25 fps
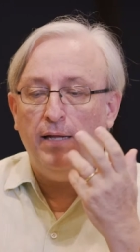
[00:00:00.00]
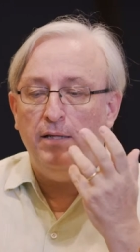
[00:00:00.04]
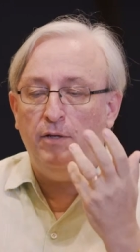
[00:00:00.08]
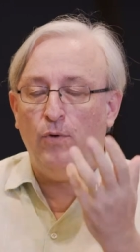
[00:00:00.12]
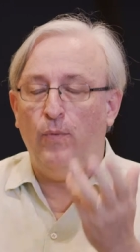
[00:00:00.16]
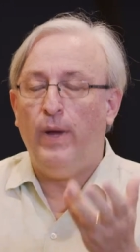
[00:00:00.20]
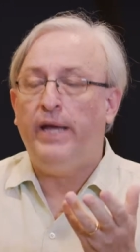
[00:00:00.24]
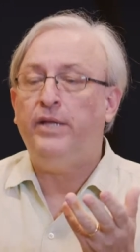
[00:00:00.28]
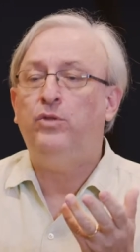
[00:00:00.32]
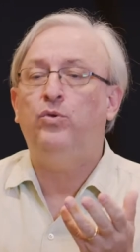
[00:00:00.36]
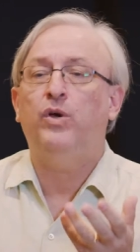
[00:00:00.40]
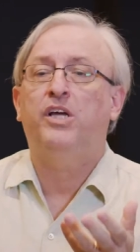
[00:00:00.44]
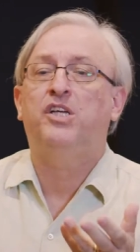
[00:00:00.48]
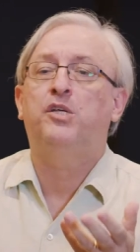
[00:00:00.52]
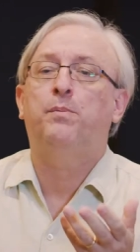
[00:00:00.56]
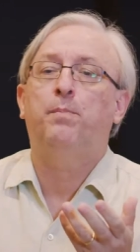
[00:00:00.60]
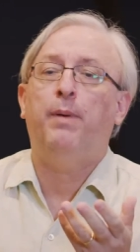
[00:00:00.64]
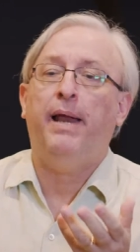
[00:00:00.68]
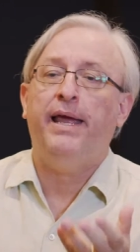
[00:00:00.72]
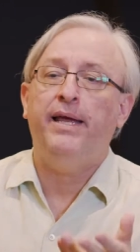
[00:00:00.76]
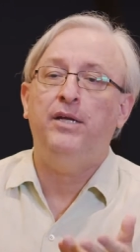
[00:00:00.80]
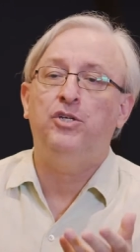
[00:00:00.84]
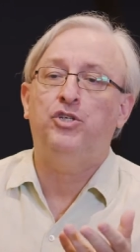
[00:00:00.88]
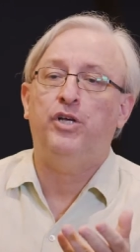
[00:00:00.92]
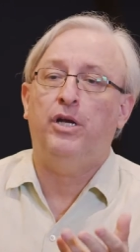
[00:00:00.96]
The way to
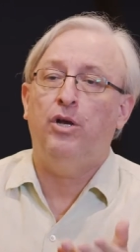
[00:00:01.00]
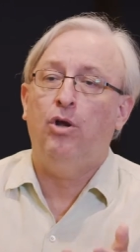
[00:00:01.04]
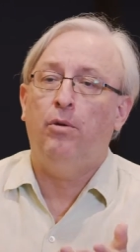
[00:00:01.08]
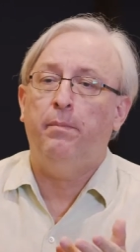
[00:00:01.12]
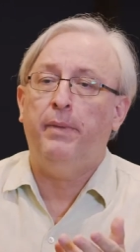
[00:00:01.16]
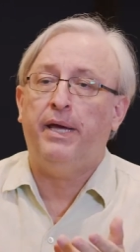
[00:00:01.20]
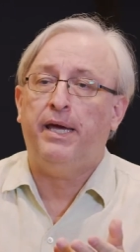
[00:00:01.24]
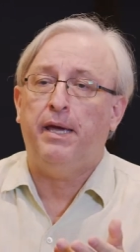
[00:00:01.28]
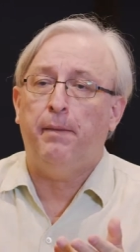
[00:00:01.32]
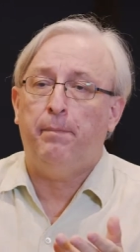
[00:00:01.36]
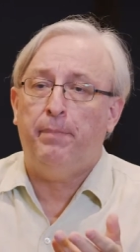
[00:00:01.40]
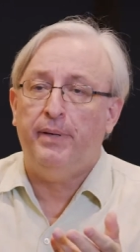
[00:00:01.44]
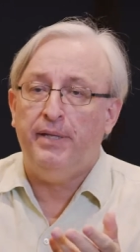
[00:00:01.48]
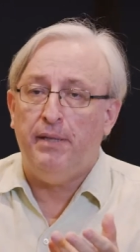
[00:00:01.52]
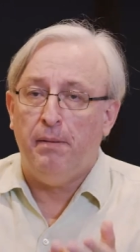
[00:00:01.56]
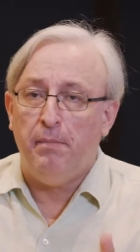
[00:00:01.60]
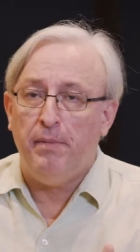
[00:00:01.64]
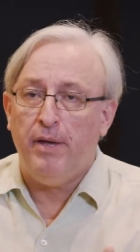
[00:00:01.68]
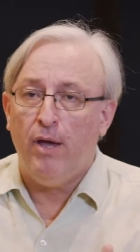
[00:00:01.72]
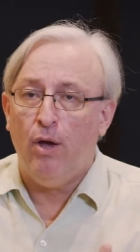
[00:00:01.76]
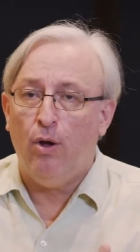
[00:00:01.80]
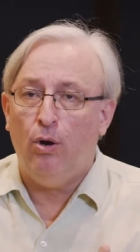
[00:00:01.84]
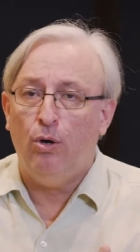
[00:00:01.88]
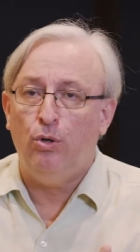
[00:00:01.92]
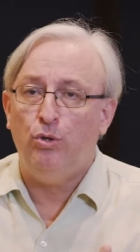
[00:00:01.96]
explain genomic
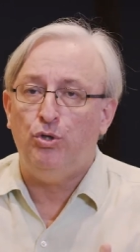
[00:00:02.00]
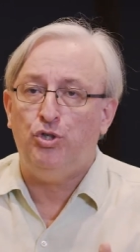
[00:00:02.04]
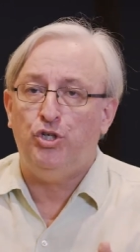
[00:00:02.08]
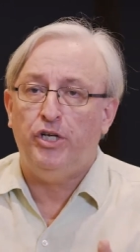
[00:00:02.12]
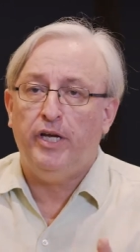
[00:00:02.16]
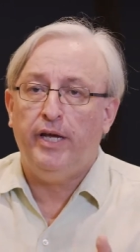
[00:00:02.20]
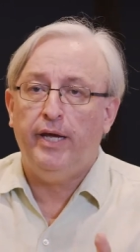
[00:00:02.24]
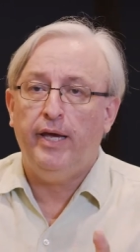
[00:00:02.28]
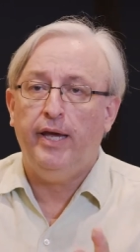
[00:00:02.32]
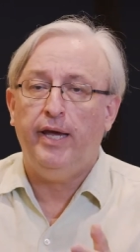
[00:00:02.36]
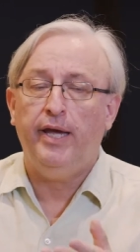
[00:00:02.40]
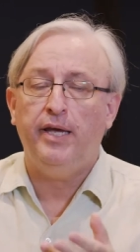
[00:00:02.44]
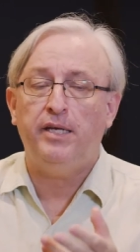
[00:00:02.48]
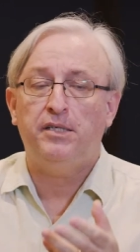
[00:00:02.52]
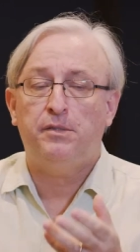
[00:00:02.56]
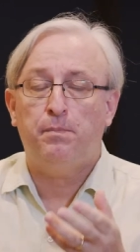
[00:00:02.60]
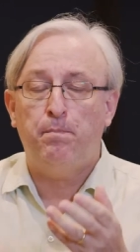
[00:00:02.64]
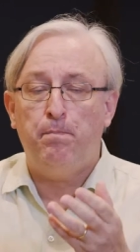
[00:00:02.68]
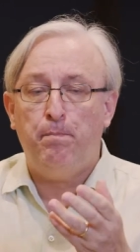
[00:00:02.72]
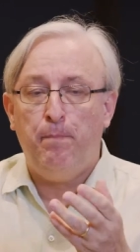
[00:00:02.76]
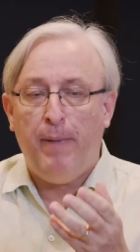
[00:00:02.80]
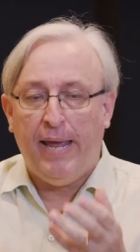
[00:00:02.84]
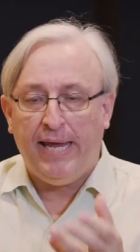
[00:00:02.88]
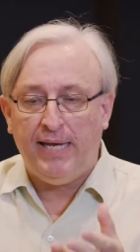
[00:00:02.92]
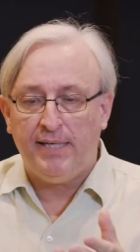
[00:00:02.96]
epidemiology is
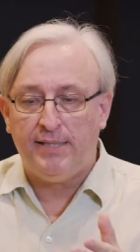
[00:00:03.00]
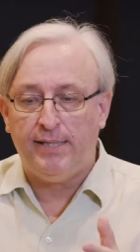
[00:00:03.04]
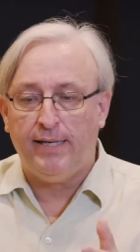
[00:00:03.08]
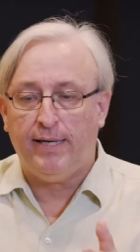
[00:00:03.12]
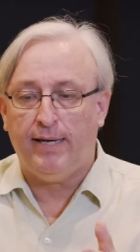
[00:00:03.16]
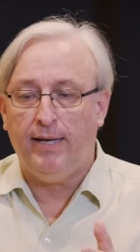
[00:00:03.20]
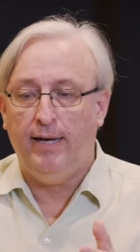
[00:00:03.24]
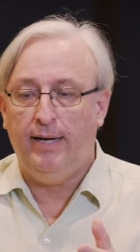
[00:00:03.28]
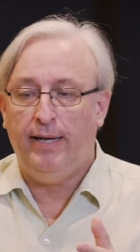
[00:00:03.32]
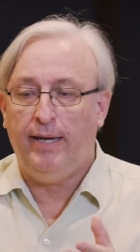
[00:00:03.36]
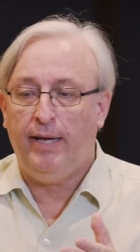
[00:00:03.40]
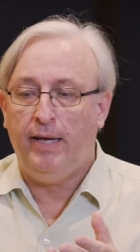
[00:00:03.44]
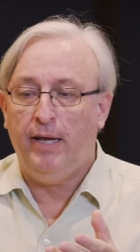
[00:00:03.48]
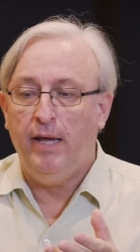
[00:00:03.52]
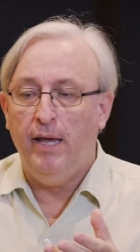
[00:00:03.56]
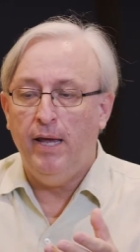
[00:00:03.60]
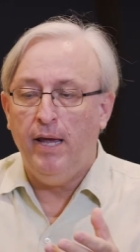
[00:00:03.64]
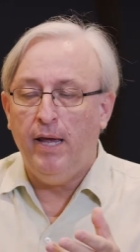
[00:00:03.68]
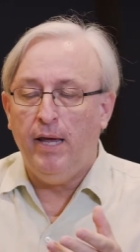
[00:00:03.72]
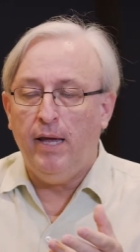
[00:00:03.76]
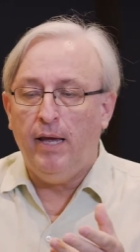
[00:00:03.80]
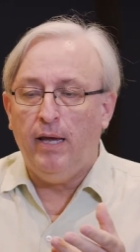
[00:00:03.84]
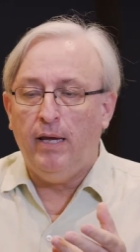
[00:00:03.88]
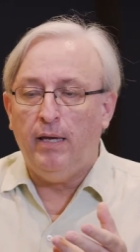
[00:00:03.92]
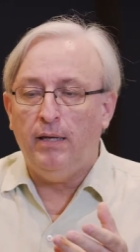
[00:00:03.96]
basically
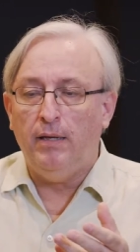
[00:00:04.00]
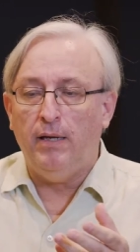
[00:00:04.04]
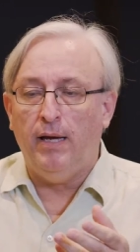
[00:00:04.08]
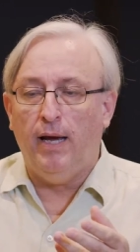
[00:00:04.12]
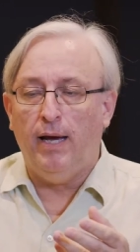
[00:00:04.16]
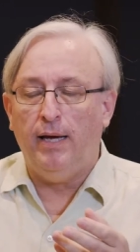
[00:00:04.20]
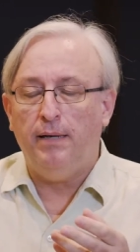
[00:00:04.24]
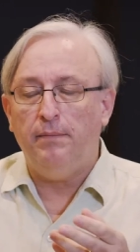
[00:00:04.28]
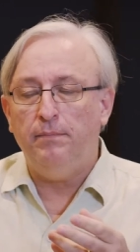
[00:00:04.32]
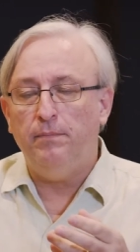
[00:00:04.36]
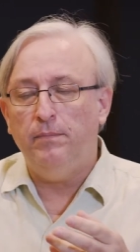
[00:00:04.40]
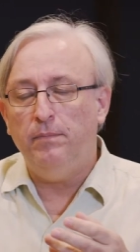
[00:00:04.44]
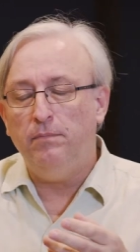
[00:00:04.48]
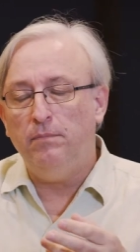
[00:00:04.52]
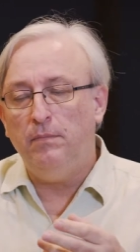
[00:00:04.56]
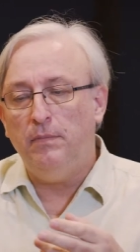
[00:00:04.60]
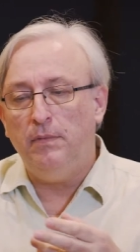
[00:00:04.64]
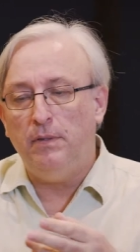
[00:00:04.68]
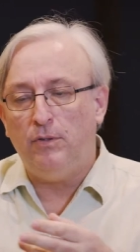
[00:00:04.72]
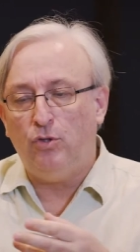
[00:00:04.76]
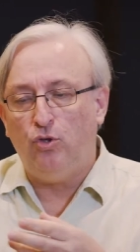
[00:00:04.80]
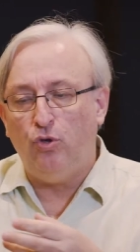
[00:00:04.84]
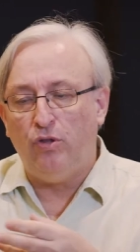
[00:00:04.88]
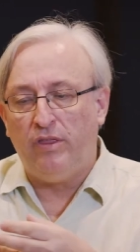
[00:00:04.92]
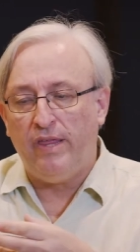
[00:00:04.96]

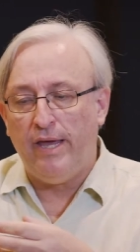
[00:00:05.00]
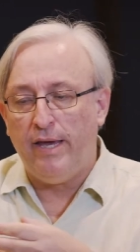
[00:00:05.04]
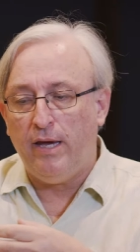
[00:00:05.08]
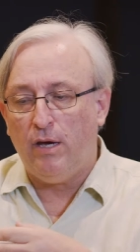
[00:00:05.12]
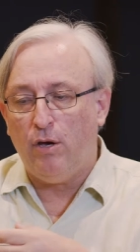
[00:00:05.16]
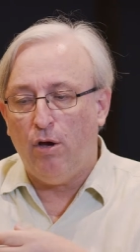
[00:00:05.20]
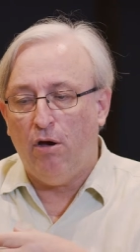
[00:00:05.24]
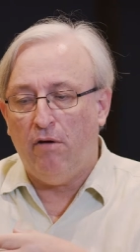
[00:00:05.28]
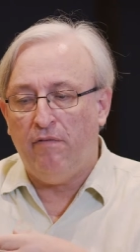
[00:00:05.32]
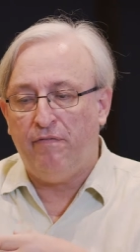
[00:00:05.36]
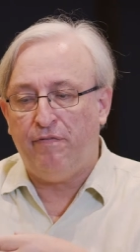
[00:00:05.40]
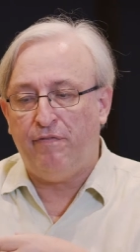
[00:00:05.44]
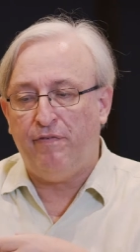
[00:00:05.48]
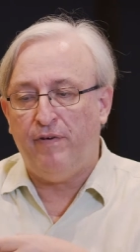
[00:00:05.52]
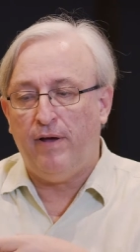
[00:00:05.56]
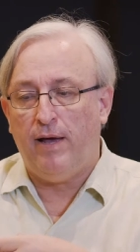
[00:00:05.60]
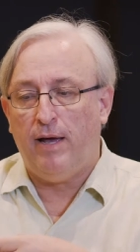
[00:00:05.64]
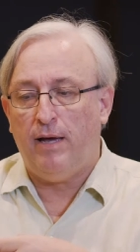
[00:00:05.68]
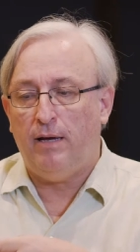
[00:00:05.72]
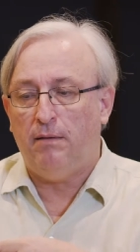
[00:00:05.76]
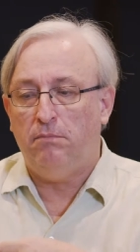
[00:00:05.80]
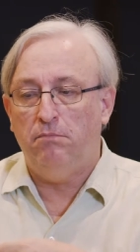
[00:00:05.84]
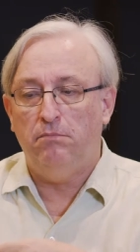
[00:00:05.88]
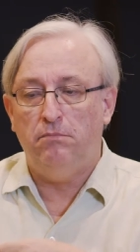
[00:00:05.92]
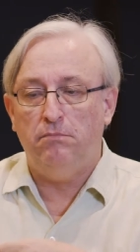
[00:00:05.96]
to think of
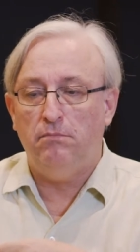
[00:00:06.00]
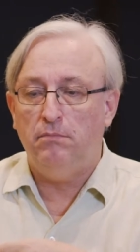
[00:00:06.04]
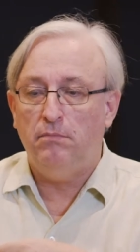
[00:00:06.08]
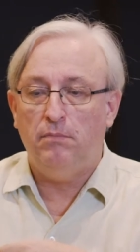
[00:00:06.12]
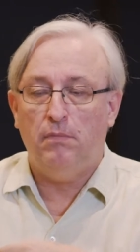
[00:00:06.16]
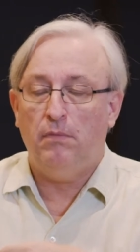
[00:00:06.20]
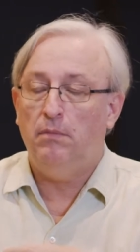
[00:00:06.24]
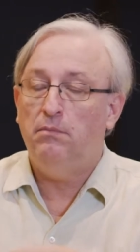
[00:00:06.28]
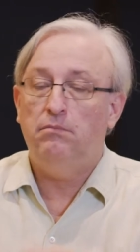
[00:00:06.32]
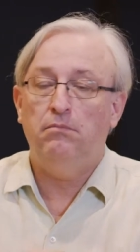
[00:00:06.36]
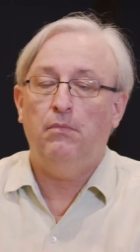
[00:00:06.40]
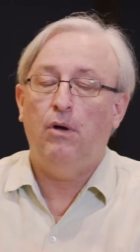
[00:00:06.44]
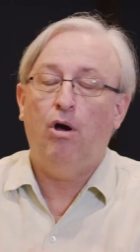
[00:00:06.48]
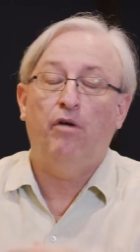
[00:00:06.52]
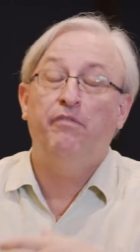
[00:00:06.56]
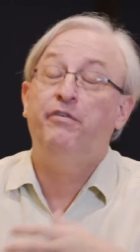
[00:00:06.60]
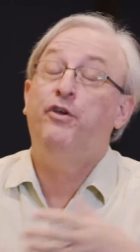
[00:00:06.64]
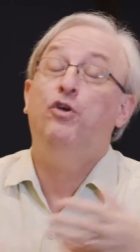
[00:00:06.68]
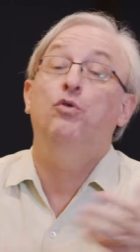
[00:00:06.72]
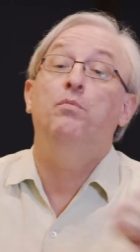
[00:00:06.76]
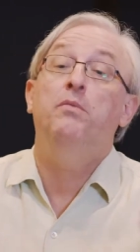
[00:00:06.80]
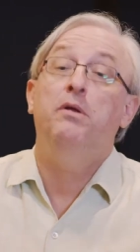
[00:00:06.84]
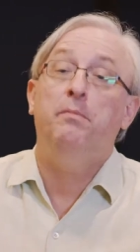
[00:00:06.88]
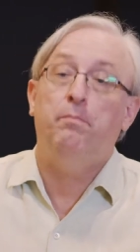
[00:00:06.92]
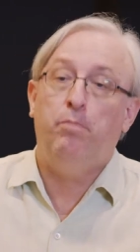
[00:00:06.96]

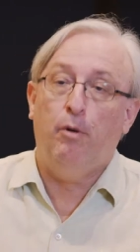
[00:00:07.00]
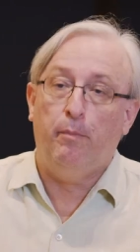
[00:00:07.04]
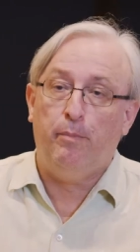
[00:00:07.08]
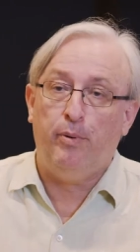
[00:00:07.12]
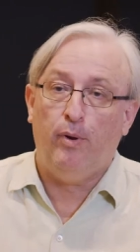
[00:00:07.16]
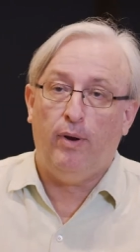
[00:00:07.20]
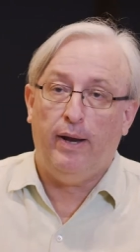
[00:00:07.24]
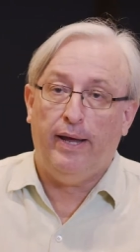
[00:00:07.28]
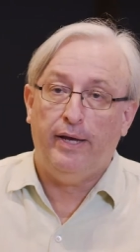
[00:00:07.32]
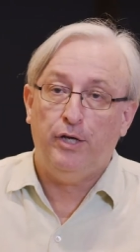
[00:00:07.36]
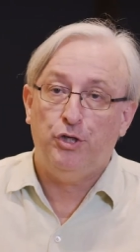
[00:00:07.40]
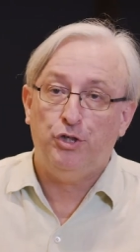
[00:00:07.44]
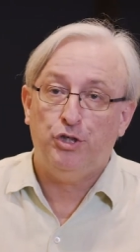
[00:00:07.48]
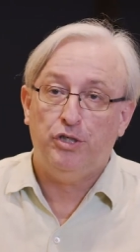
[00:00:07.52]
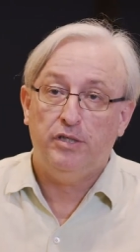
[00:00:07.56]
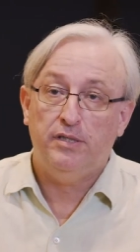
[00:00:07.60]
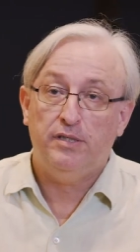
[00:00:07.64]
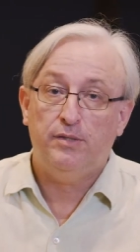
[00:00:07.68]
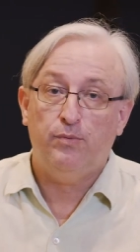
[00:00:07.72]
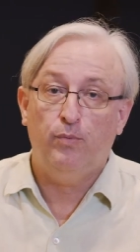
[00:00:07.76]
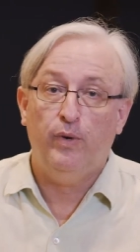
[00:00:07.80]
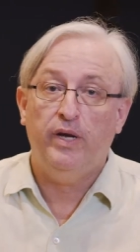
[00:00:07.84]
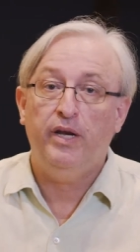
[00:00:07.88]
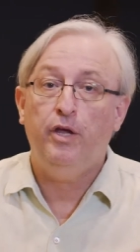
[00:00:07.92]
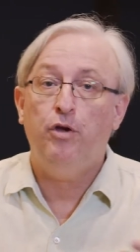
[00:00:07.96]
human
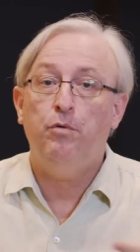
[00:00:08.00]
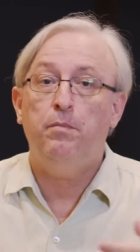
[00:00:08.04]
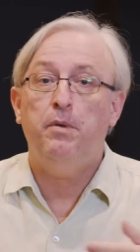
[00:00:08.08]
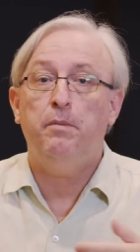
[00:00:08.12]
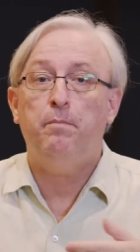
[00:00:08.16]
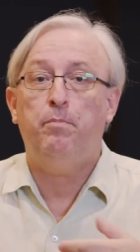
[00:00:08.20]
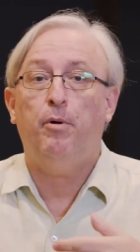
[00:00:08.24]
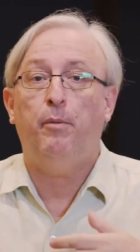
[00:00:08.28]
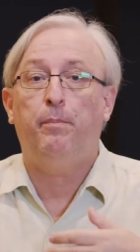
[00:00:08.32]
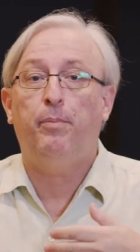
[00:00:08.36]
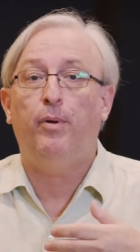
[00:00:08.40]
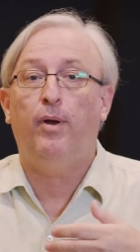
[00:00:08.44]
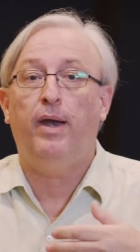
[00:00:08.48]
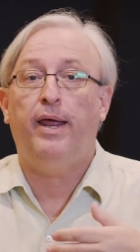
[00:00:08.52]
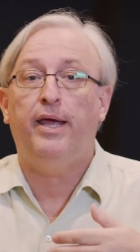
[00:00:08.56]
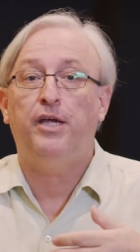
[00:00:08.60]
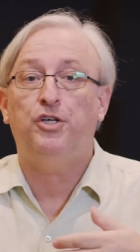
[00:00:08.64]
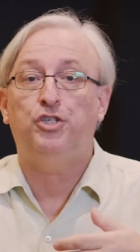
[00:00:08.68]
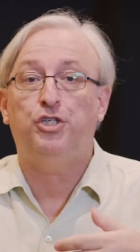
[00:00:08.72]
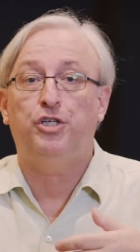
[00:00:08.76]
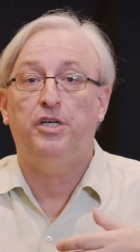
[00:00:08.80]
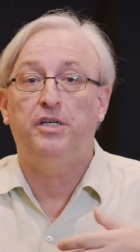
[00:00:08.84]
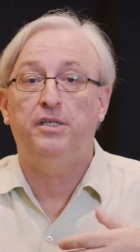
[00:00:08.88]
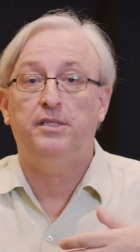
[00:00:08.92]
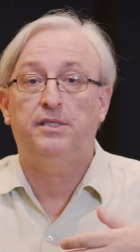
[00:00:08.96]
populations. When human
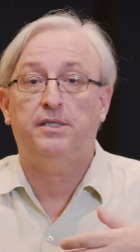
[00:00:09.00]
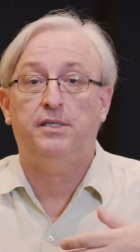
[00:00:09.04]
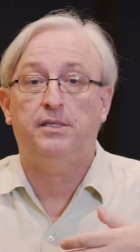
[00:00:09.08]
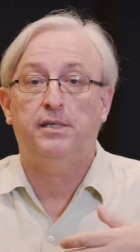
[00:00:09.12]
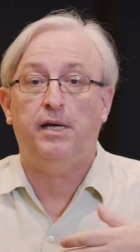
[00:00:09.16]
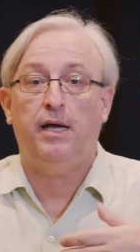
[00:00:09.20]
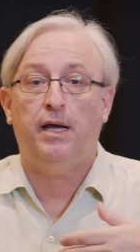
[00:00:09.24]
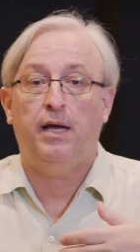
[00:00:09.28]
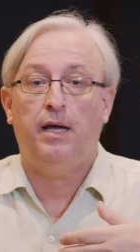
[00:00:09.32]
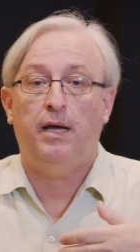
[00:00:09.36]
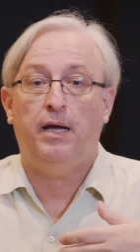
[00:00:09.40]
populations